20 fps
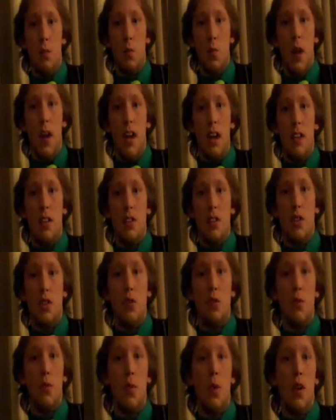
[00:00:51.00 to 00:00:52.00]
when
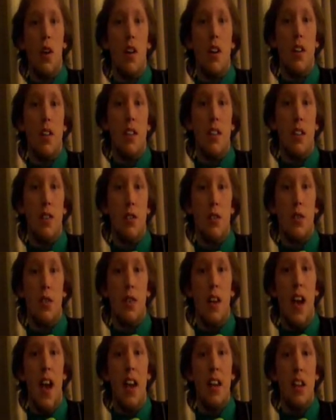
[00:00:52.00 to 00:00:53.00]
you either
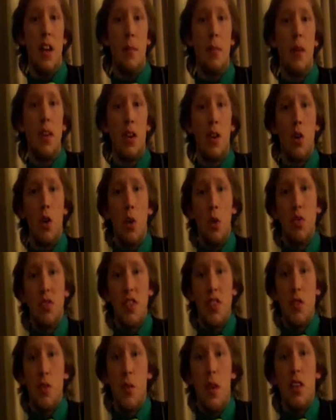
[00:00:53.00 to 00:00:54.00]
end up in a cold
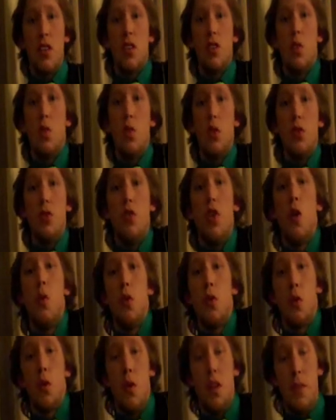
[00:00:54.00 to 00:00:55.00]
situation or you know
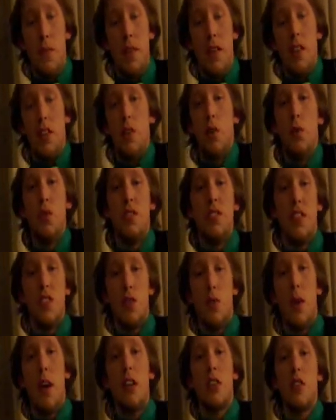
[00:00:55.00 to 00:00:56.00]
you're going to be in a cold
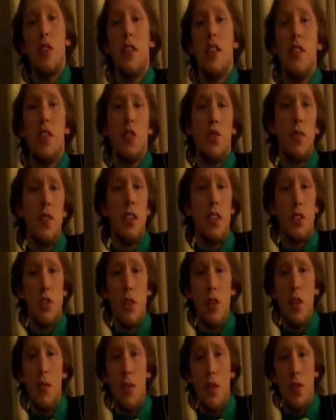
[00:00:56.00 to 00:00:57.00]
situation. And there's really
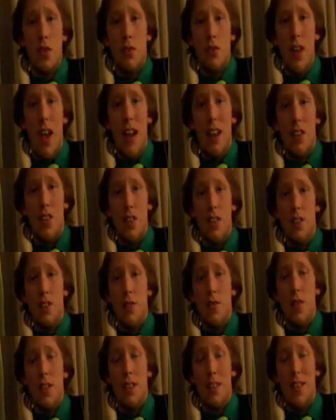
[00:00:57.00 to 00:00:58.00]
two different strategies
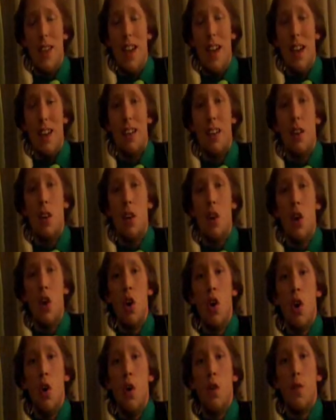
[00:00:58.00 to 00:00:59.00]
you can take
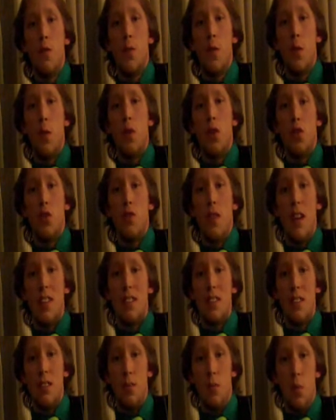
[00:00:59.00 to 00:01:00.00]
for
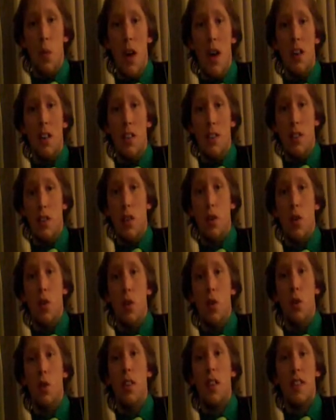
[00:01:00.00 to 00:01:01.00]
dressing well in the
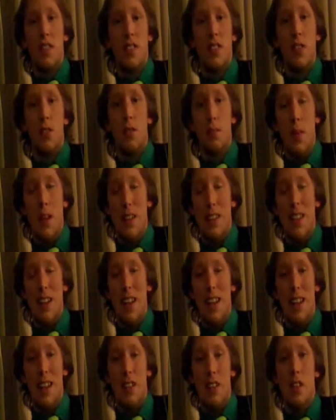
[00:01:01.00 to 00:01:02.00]
cold and still
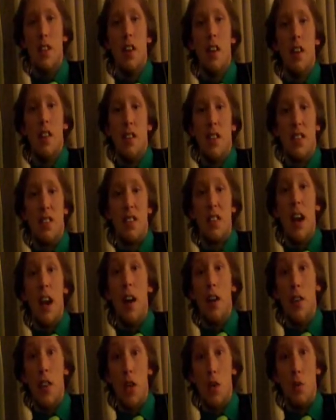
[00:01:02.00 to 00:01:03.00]
maintaining the
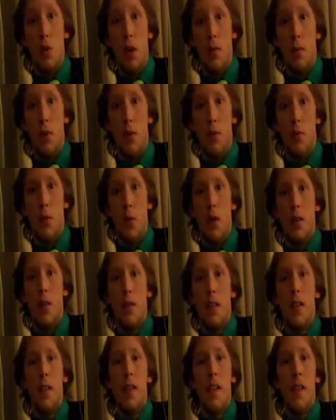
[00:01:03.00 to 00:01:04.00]
style that you want to put forth.